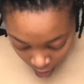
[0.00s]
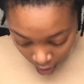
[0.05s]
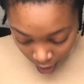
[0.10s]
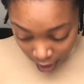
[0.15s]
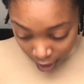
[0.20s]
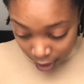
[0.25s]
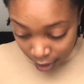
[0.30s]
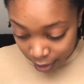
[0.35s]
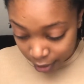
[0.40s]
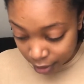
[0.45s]

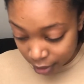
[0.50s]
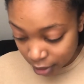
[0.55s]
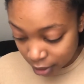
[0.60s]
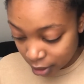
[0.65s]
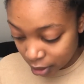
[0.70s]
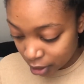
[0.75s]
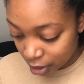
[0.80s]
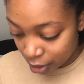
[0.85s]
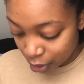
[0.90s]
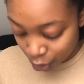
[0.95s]
And
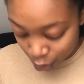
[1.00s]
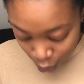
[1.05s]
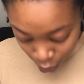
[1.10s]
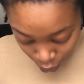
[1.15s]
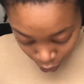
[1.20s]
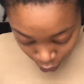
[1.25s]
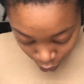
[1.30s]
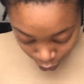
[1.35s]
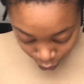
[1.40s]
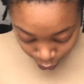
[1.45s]

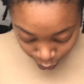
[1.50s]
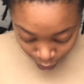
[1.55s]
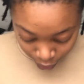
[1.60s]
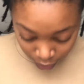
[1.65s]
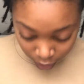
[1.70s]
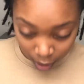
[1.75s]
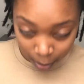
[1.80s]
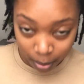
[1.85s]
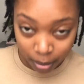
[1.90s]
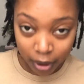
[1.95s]
don't use
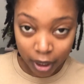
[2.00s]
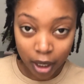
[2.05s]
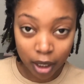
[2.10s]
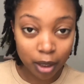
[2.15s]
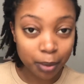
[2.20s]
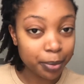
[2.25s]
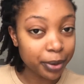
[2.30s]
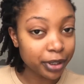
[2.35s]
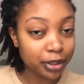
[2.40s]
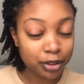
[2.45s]
a
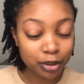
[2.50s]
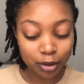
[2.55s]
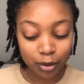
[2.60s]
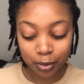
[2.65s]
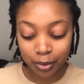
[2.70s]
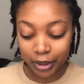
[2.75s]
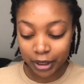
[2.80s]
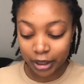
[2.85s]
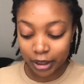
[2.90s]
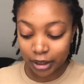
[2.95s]
black pencil,
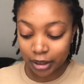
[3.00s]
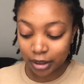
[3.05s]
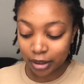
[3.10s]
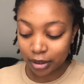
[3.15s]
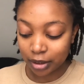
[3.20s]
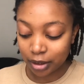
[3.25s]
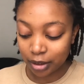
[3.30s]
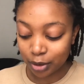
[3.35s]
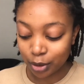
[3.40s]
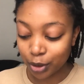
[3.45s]

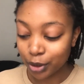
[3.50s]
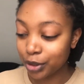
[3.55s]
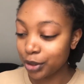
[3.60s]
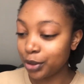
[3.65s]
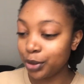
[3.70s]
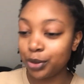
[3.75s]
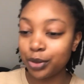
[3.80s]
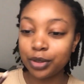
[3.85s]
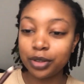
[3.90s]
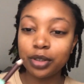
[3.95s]
please. Don't
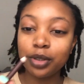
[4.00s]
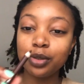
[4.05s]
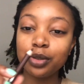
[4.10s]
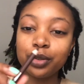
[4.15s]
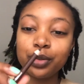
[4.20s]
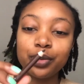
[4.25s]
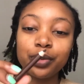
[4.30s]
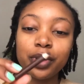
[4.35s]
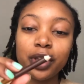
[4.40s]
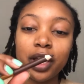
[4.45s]

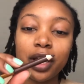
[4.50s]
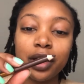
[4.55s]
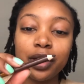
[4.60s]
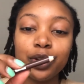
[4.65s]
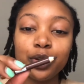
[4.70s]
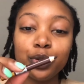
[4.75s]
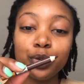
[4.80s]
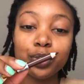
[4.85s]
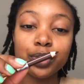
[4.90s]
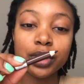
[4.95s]
do that.
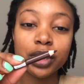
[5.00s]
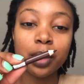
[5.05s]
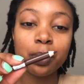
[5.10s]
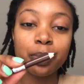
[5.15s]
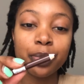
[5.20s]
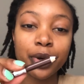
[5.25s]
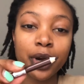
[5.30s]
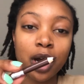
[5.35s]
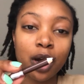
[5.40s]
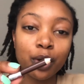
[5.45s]
Use a
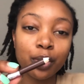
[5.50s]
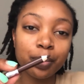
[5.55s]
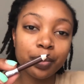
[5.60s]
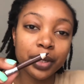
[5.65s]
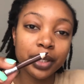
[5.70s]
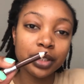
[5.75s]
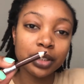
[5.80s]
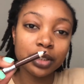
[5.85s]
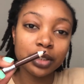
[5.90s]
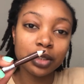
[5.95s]
brown
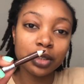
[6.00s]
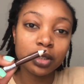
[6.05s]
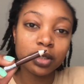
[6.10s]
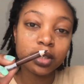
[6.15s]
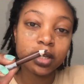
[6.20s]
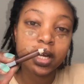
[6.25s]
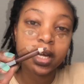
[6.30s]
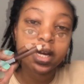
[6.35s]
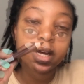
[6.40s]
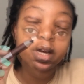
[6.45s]
pencil.